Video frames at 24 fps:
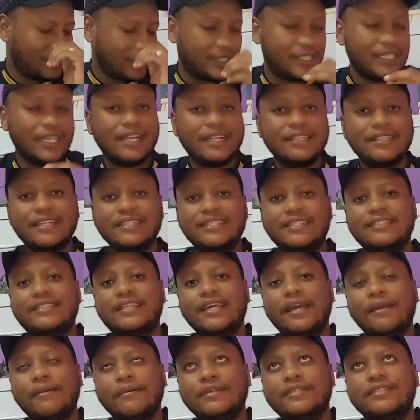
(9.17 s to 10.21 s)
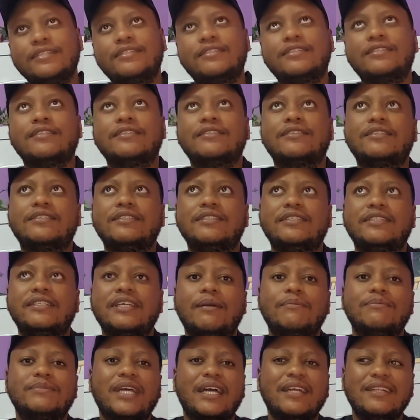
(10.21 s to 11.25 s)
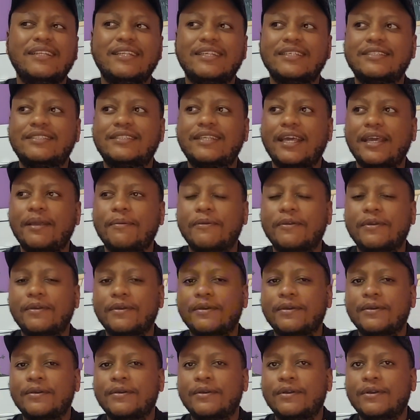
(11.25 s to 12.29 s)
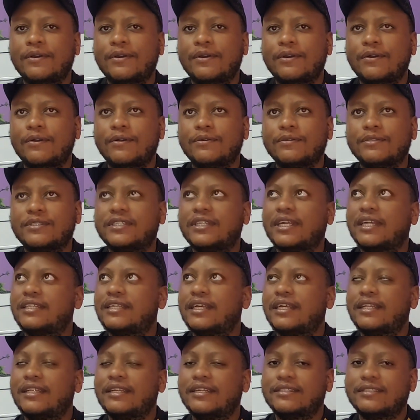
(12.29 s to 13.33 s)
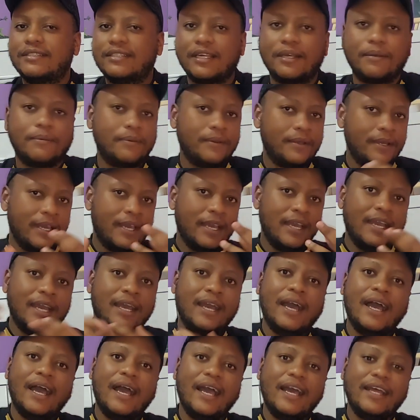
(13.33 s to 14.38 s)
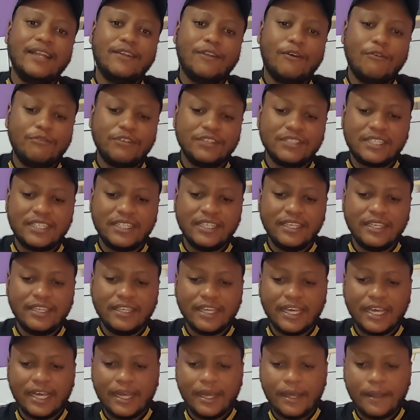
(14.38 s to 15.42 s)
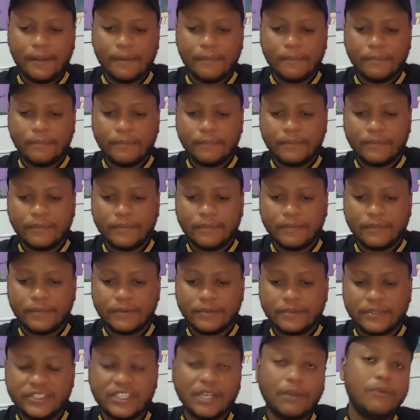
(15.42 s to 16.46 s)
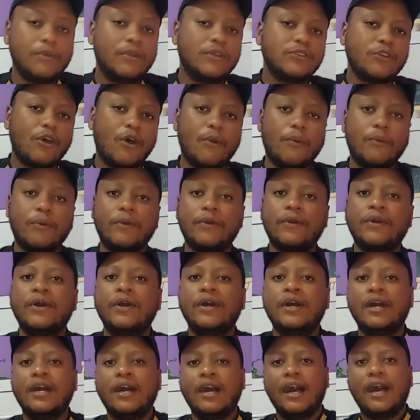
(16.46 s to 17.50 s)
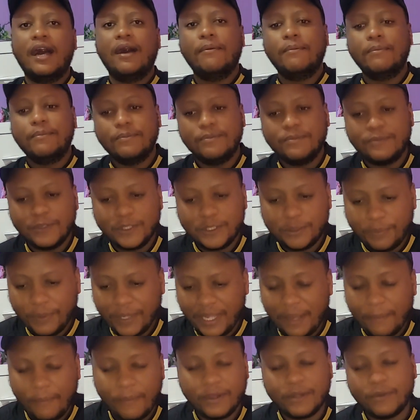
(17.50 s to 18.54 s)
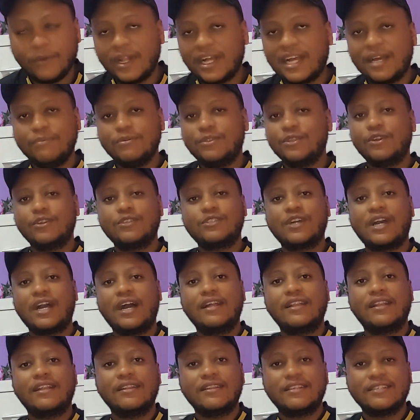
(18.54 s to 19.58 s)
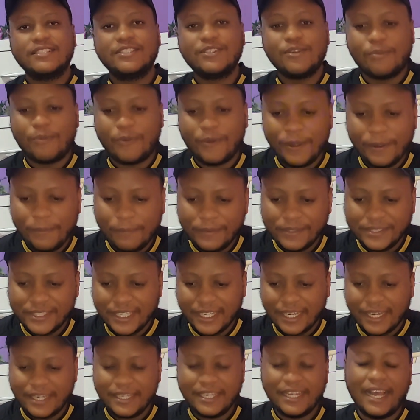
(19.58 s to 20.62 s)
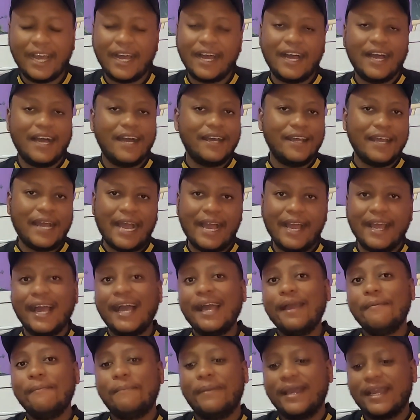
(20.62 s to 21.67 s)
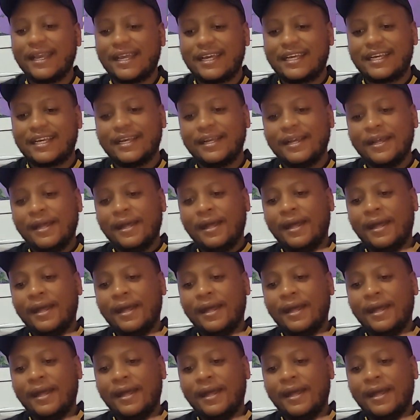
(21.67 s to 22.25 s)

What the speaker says: Sithebe. Is it Sithebe? Sithebe. And obviously, Njabulo Ngcobo. We speak about. Welcome to the Soccer Huddle. This is your boy Mojere. And yeah, I am back.